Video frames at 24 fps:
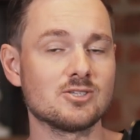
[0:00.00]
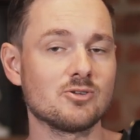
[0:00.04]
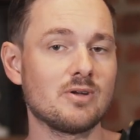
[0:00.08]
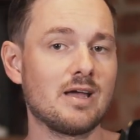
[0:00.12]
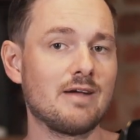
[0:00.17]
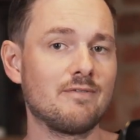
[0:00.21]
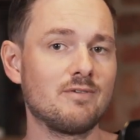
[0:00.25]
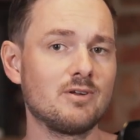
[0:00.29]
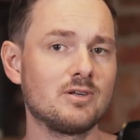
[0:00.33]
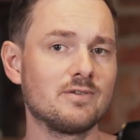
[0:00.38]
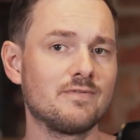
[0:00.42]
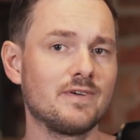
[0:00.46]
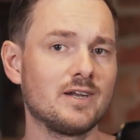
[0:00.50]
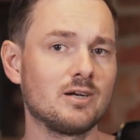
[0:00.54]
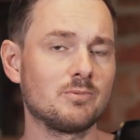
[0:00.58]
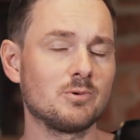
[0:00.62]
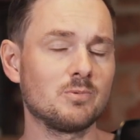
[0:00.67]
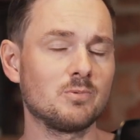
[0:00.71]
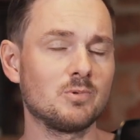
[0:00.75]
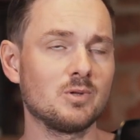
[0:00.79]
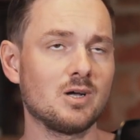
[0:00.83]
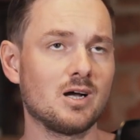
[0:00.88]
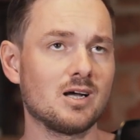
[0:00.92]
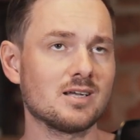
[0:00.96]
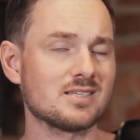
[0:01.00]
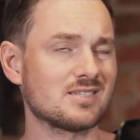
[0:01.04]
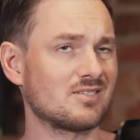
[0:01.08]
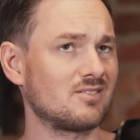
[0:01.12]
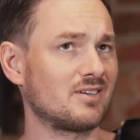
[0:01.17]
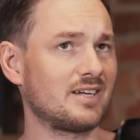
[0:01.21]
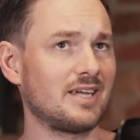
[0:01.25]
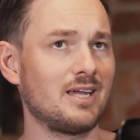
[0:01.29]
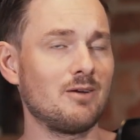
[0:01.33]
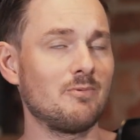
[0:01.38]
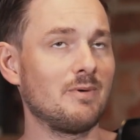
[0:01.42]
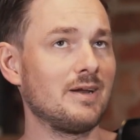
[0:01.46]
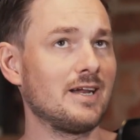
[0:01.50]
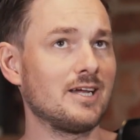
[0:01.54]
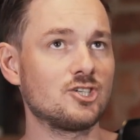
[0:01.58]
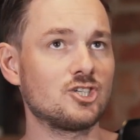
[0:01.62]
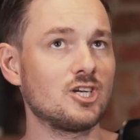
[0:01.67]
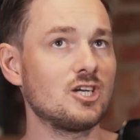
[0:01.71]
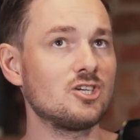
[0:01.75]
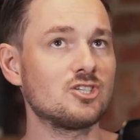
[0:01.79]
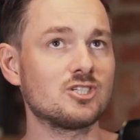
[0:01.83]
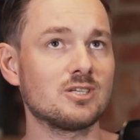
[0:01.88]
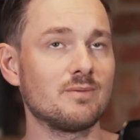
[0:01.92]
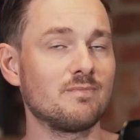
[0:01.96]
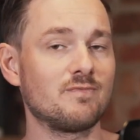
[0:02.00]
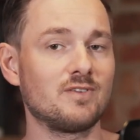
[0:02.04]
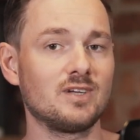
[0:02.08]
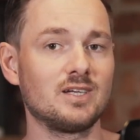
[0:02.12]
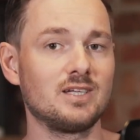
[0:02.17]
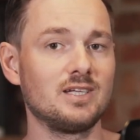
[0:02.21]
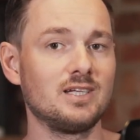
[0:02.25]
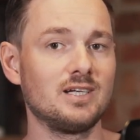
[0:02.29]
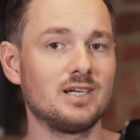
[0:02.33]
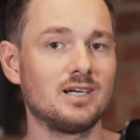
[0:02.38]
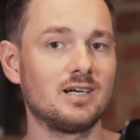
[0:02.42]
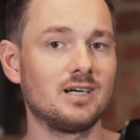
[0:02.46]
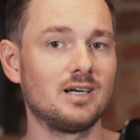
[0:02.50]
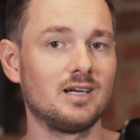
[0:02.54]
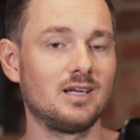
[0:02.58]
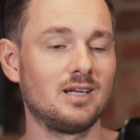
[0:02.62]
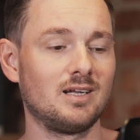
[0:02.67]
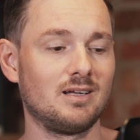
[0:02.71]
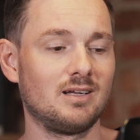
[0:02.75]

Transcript: So every developer will ask, okay, when I change something here,